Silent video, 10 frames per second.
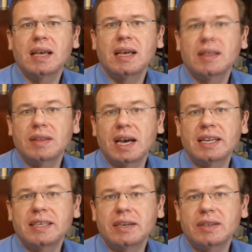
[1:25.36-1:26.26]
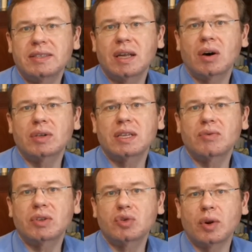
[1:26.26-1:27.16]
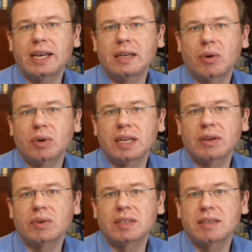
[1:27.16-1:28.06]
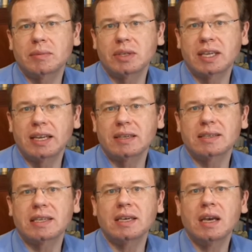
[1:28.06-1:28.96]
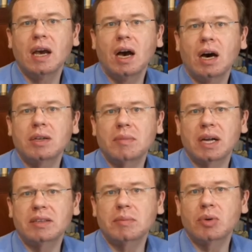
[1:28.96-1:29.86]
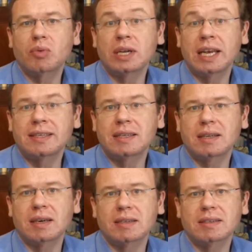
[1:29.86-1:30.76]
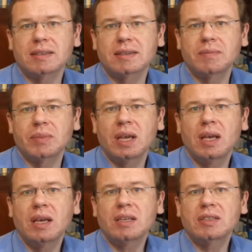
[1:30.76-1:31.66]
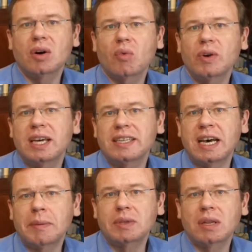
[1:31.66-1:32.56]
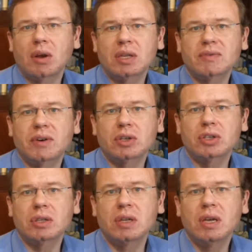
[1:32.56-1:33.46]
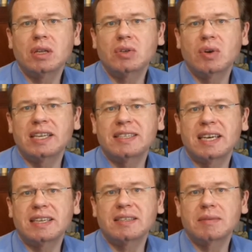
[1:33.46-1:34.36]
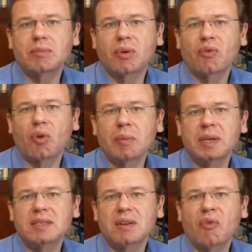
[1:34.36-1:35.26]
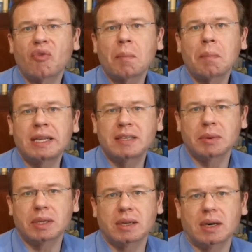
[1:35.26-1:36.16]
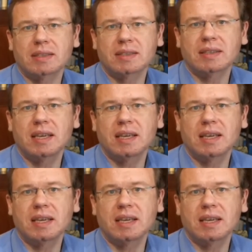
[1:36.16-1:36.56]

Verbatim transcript: The idea is now that we train our network simultaneously on multiple related tasks. So we adapt the loss function to assess performance for multiple tasks.